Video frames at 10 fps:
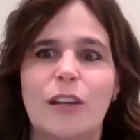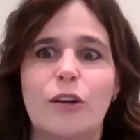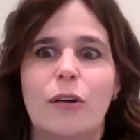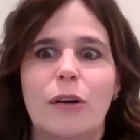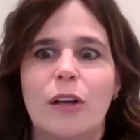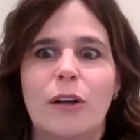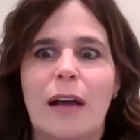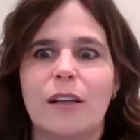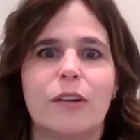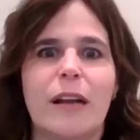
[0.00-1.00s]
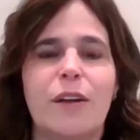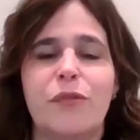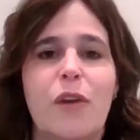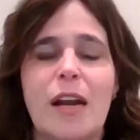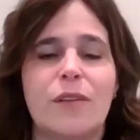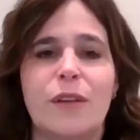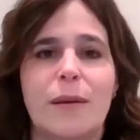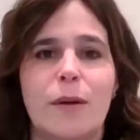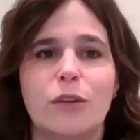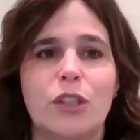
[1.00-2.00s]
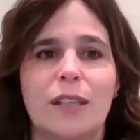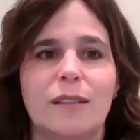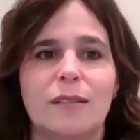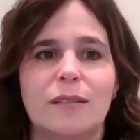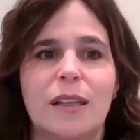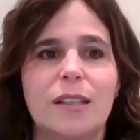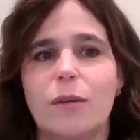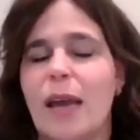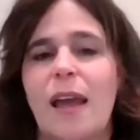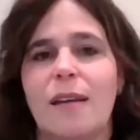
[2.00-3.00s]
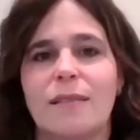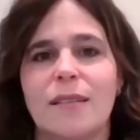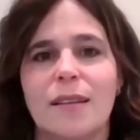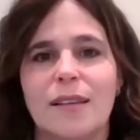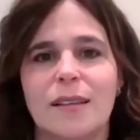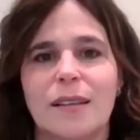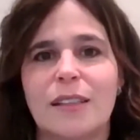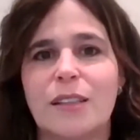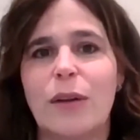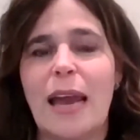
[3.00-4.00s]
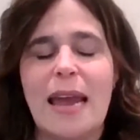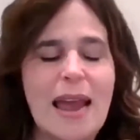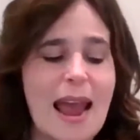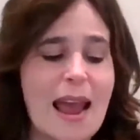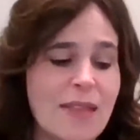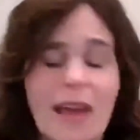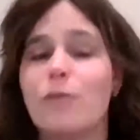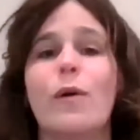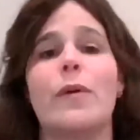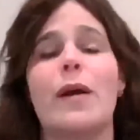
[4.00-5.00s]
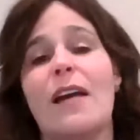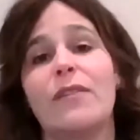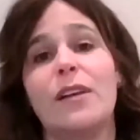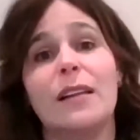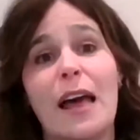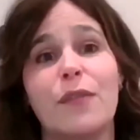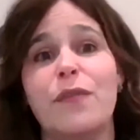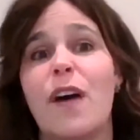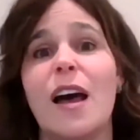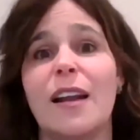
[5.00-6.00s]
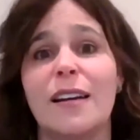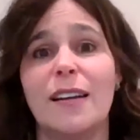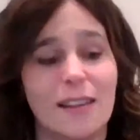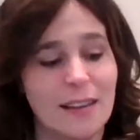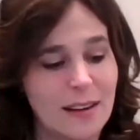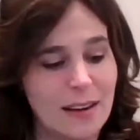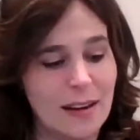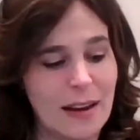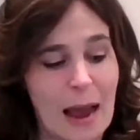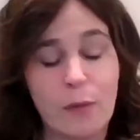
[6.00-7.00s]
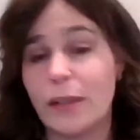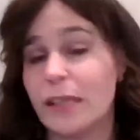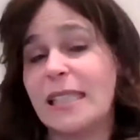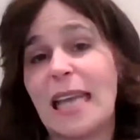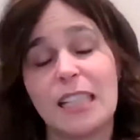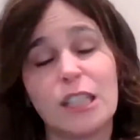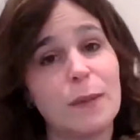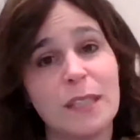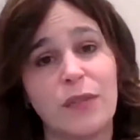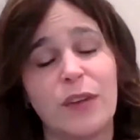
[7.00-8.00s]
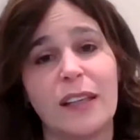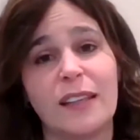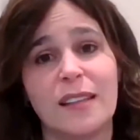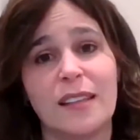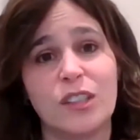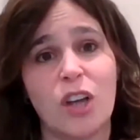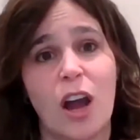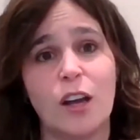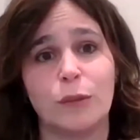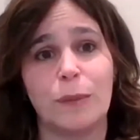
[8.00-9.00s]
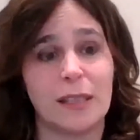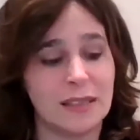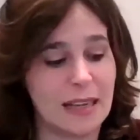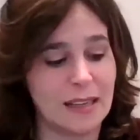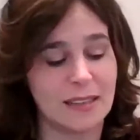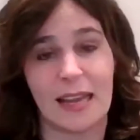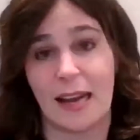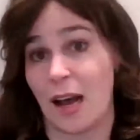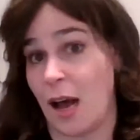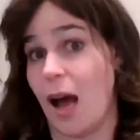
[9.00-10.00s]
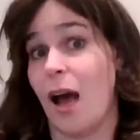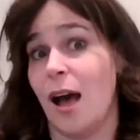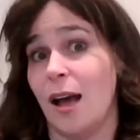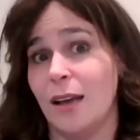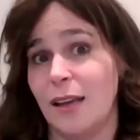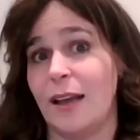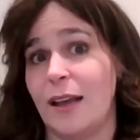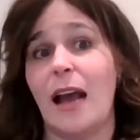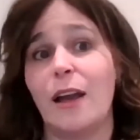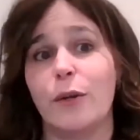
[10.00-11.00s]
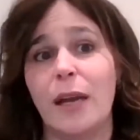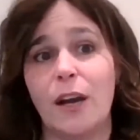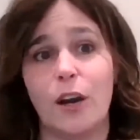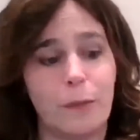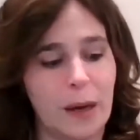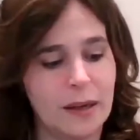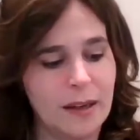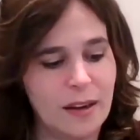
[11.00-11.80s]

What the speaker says: You're not afraid of the emotion. It's okay. It's okay. And then when we're having a lot of fun, I wouldn't say it specifically to this child, because then it's like, aha, I got you here. But